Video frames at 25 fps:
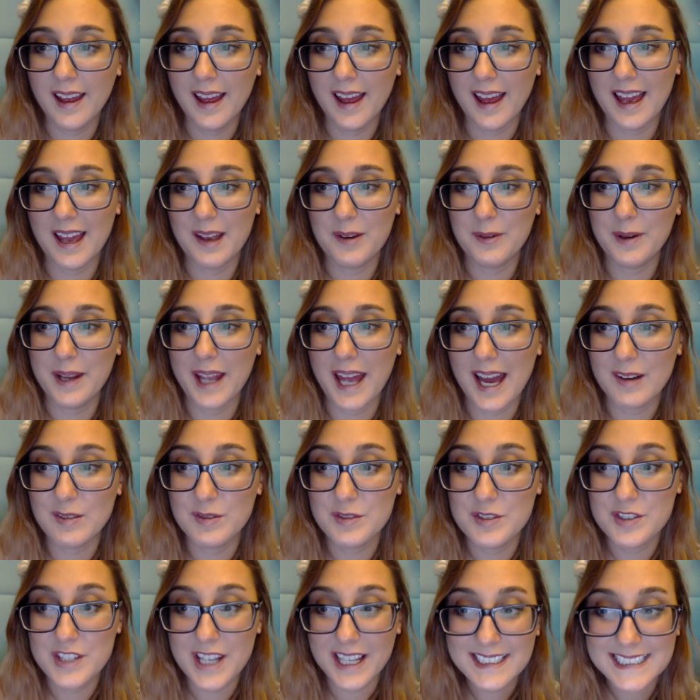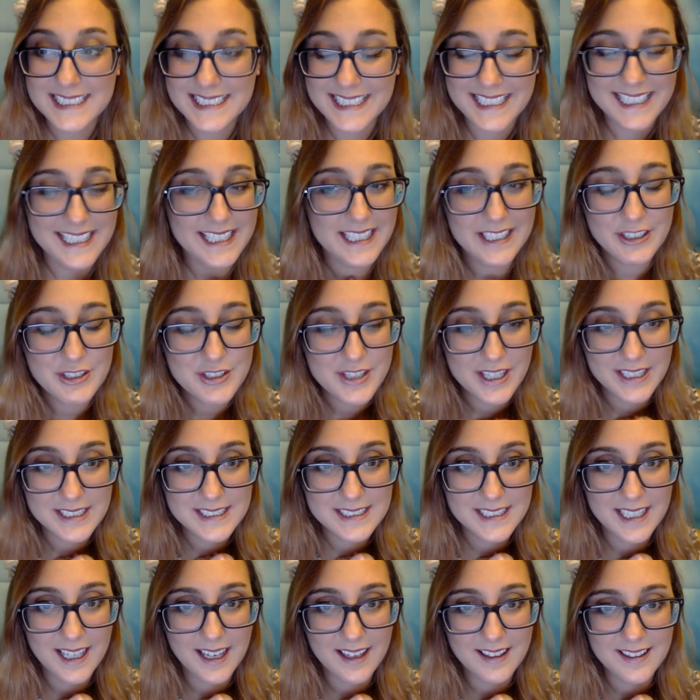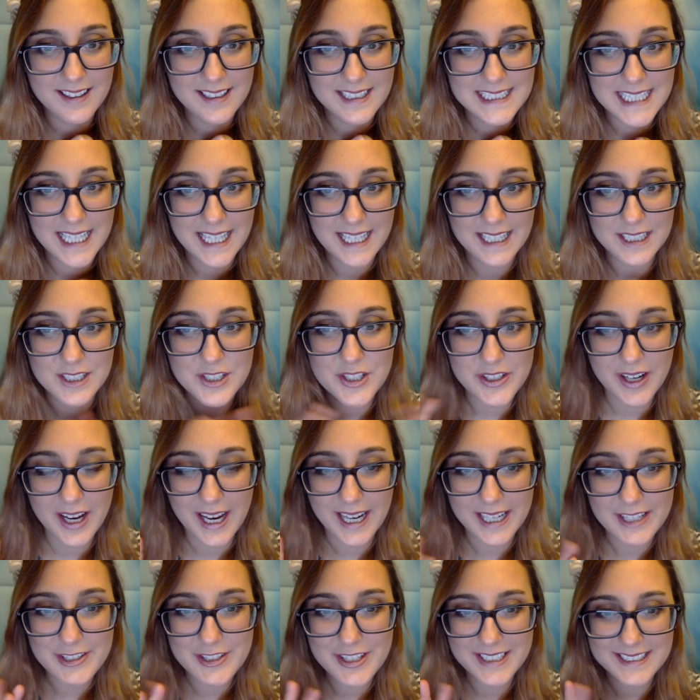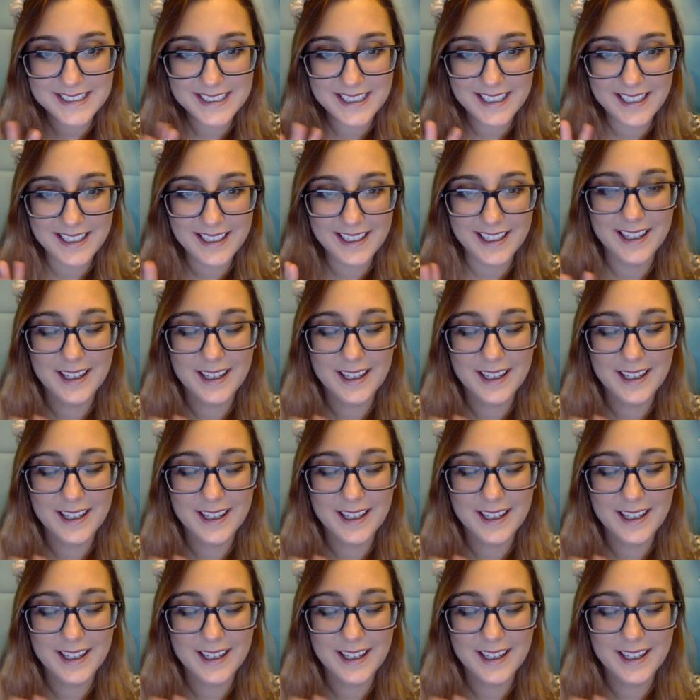And we have Jesse Alexander. Hi, Jesse.